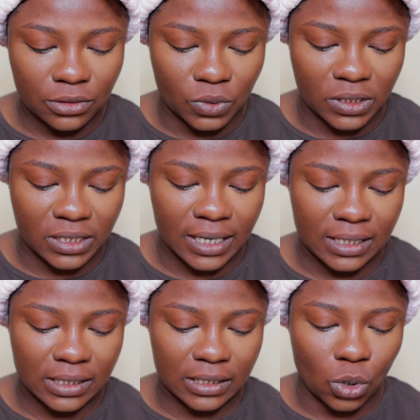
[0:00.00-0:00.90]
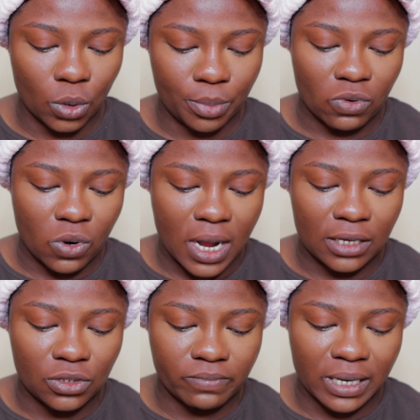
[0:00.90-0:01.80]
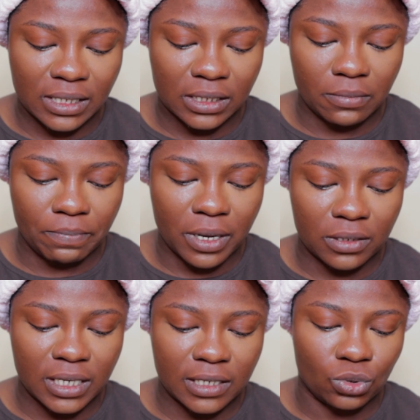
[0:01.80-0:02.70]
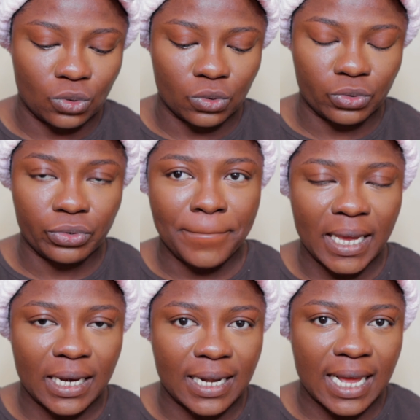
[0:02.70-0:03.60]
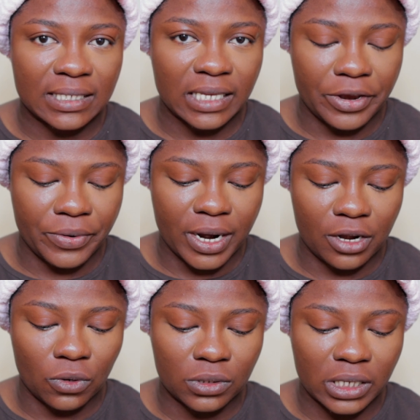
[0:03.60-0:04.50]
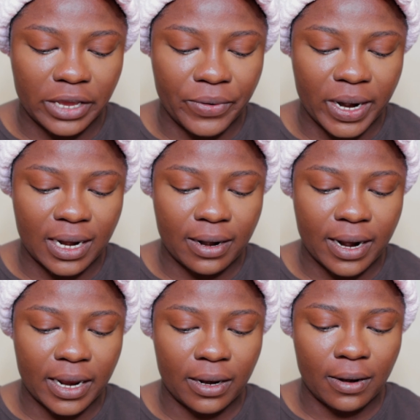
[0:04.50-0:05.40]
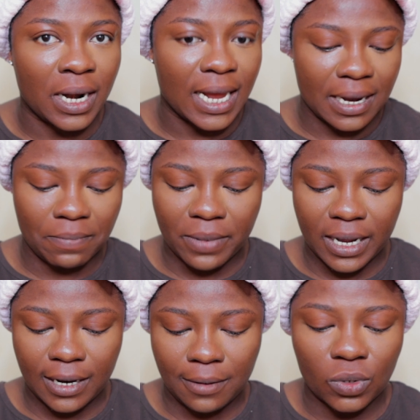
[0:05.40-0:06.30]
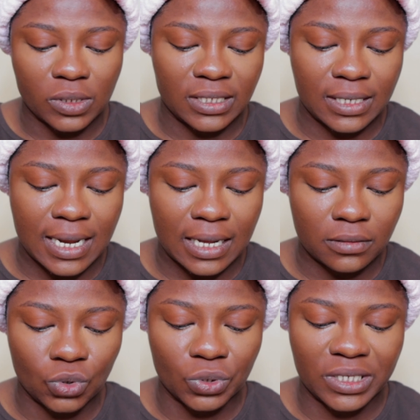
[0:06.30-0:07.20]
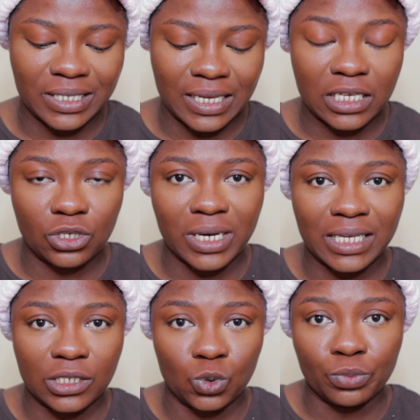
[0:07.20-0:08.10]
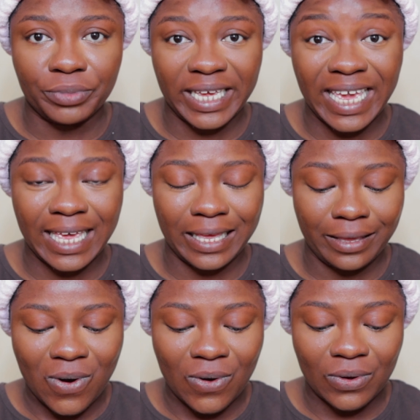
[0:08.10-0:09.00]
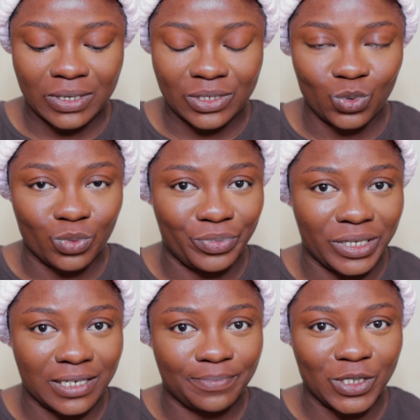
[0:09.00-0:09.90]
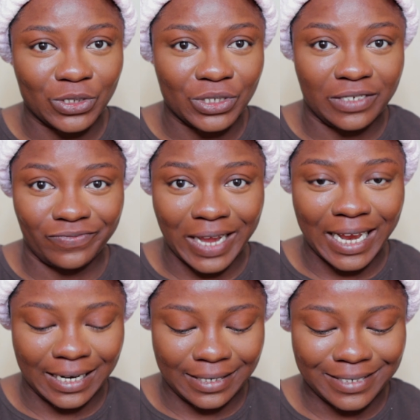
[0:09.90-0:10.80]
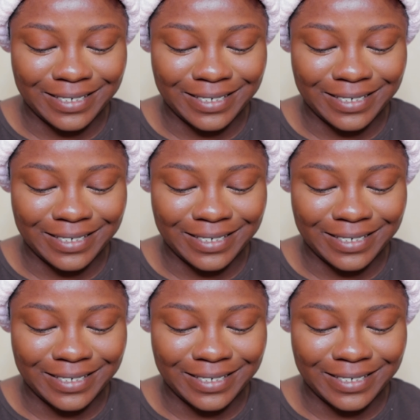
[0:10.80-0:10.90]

to set it up. So I use my setting powder to make that area, those areas that I applied my concealer to stick, so that it won't be cakey or it won't be, dividing.